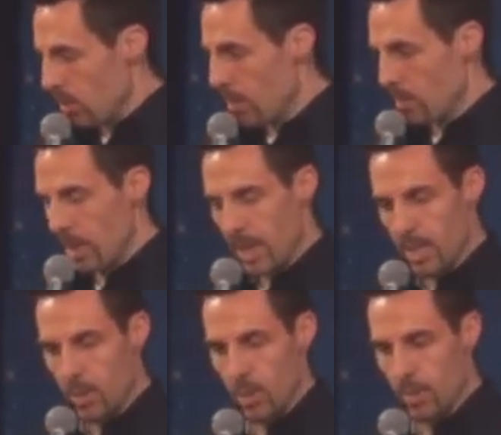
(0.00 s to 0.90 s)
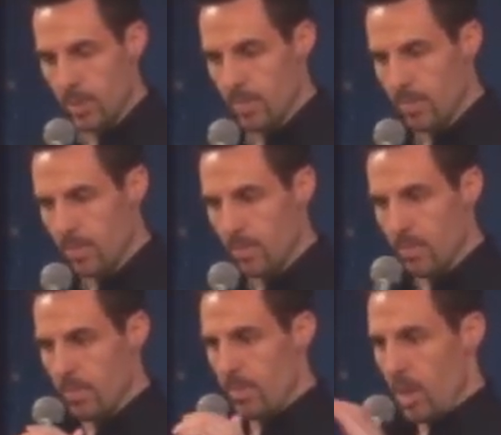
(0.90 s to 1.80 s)
right next to him, and
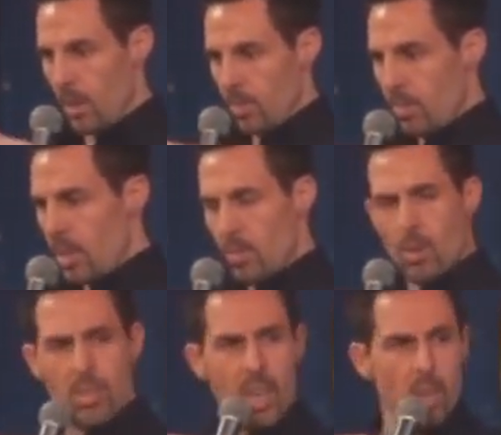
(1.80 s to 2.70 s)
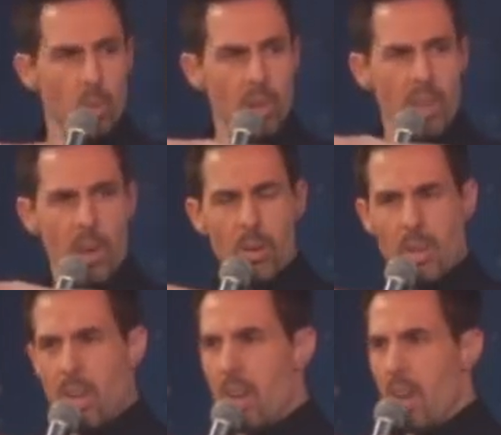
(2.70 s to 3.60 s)
you know, he rolls down his window,
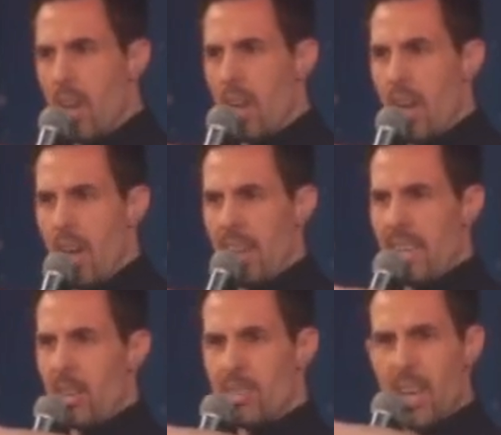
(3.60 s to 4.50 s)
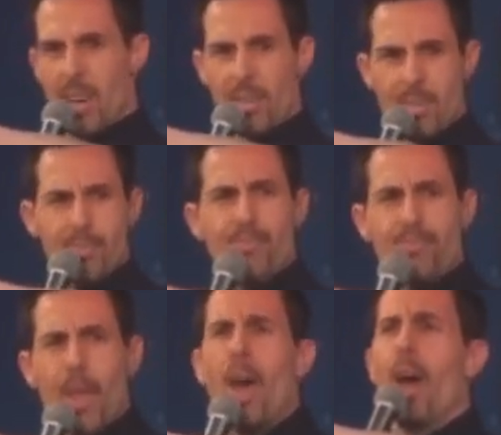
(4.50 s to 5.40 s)
and he yells out,
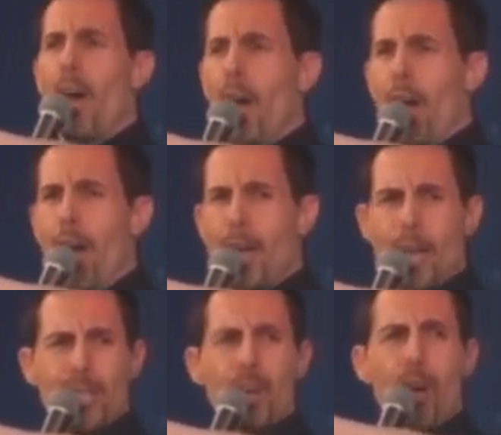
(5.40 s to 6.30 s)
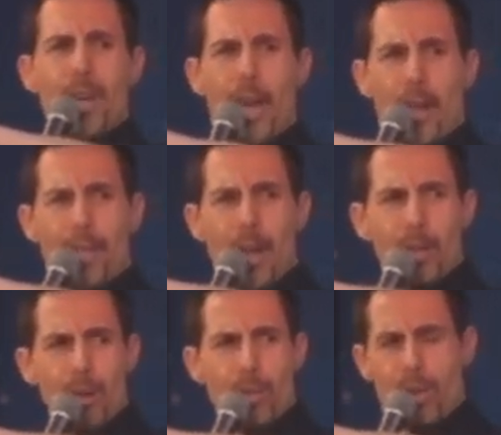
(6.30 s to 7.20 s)
"Hey, nice car you got there,
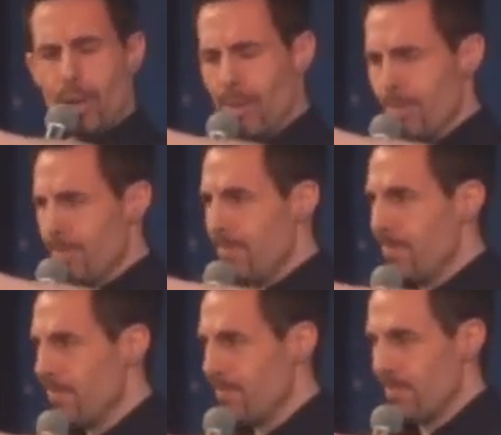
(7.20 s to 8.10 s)
loser." I